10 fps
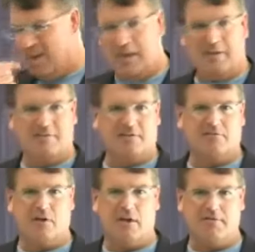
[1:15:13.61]
And
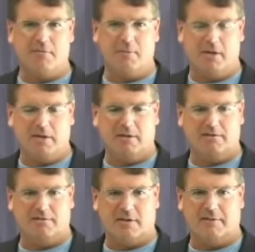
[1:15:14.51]
since not everybody
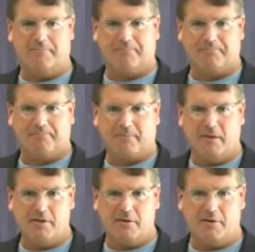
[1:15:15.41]
is
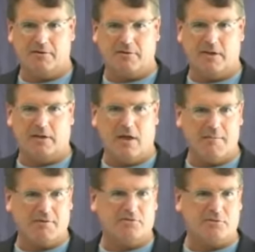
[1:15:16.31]
here is an
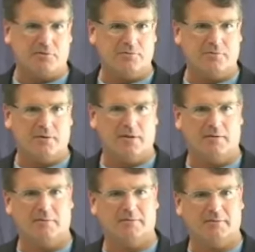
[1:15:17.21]
economics student,
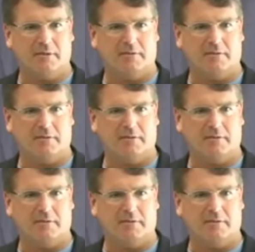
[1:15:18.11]
a